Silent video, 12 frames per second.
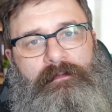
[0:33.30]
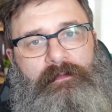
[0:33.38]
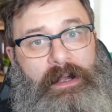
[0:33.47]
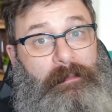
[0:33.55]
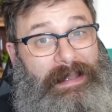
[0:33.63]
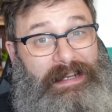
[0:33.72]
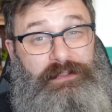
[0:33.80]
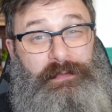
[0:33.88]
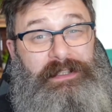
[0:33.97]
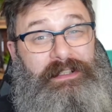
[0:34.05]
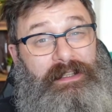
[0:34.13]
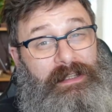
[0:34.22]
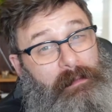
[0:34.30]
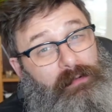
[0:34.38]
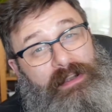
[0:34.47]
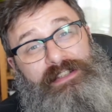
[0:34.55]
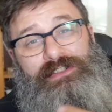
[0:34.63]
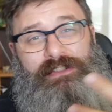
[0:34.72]
file management and
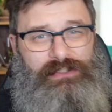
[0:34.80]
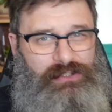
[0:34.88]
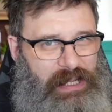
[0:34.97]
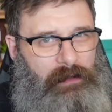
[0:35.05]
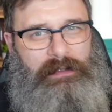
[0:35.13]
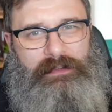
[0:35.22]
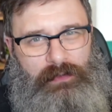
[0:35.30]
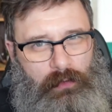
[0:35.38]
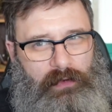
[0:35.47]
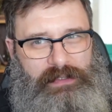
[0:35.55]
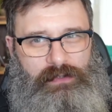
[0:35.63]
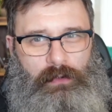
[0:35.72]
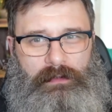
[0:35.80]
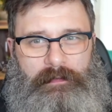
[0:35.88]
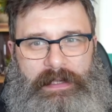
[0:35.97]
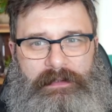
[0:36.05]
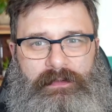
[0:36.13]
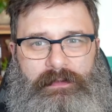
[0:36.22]
collaboration, sharing, storage, all of
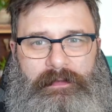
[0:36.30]
that sort of